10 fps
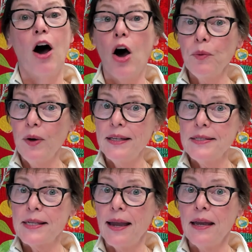on
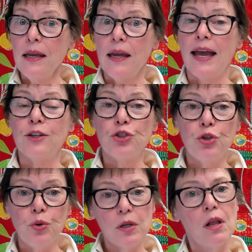Wednesday at
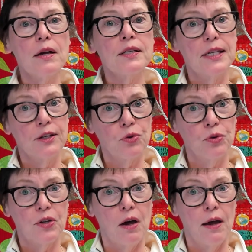2 o'clock
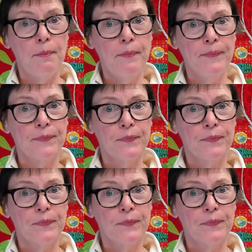Central Time,